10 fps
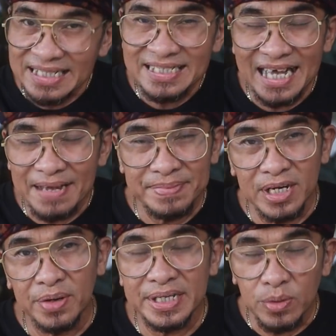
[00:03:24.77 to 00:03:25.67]
type
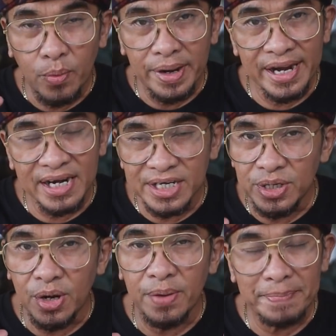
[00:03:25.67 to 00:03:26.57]
below it where
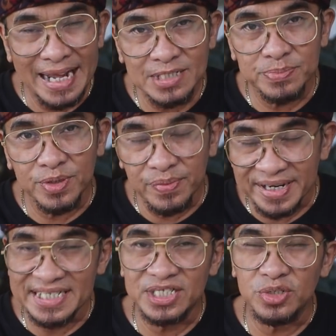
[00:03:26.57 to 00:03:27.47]
your passport were
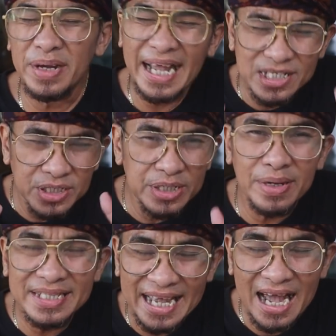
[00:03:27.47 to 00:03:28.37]
issued. Actually,
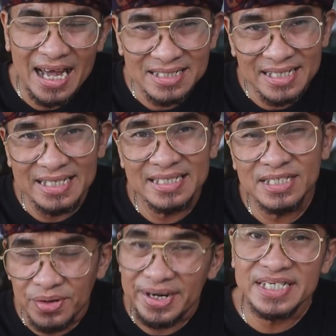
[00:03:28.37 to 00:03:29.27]
what they ask is
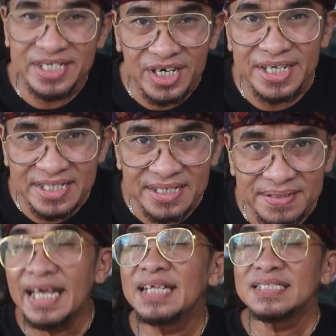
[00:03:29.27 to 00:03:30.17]
your nationality.
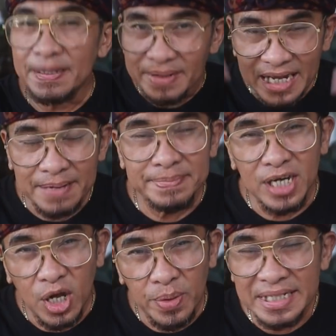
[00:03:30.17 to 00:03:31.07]
Then type again
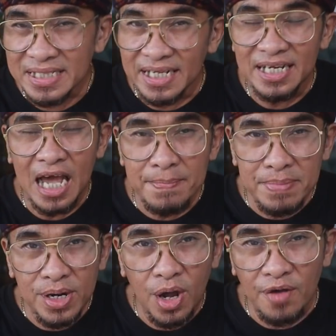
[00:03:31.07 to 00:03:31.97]
below it the
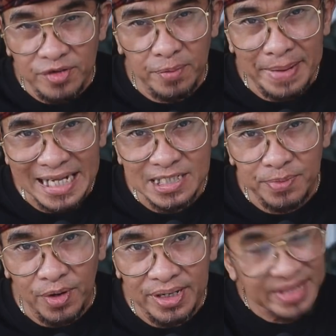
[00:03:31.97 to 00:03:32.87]
number of your
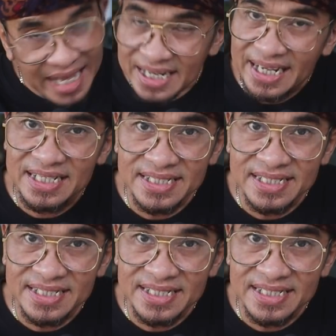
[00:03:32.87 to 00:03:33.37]
passport. Then hit